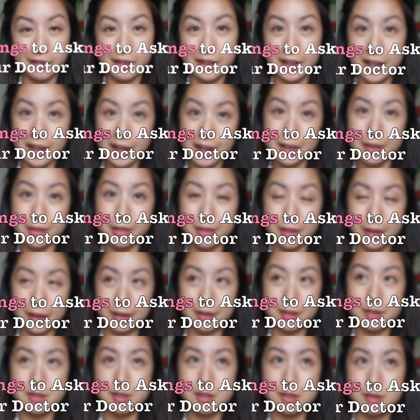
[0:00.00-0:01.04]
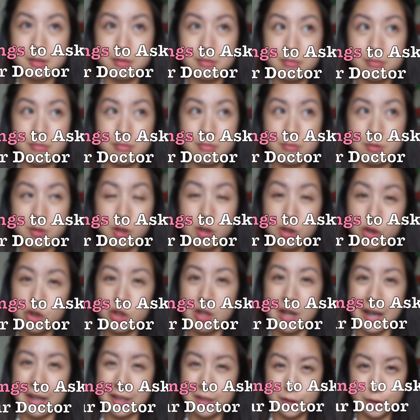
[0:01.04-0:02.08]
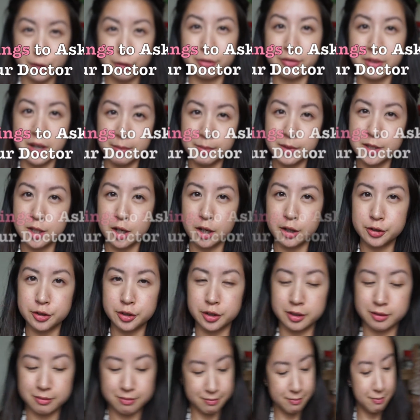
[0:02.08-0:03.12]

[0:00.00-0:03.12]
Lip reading: are 8 things you should ask your family doctor.